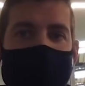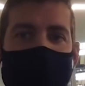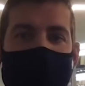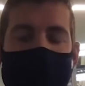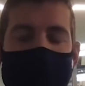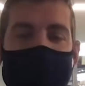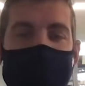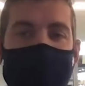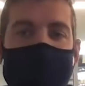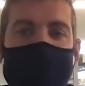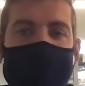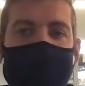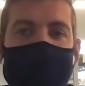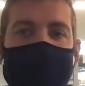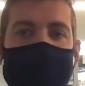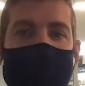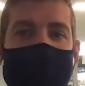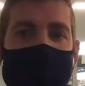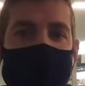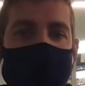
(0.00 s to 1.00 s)
And I think
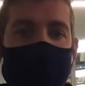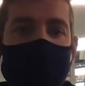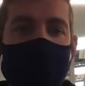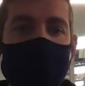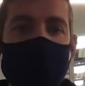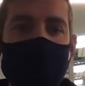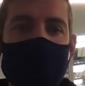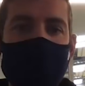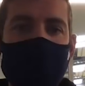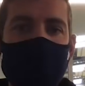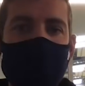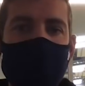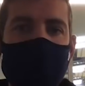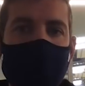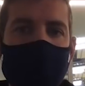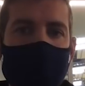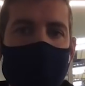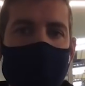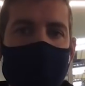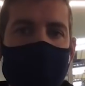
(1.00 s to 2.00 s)
that's a huge
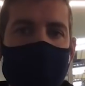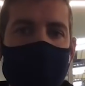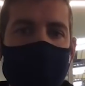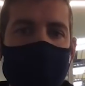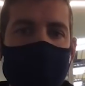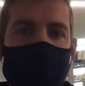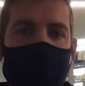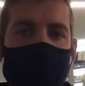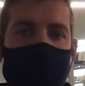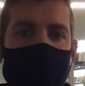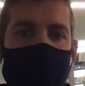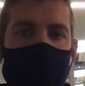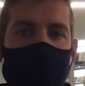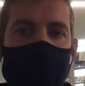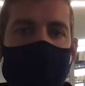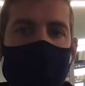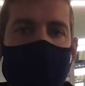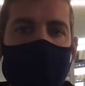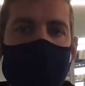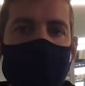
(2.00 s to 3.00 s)
jump for
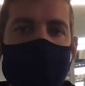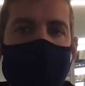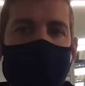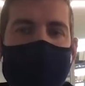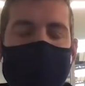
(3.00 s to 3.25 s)
those two guys.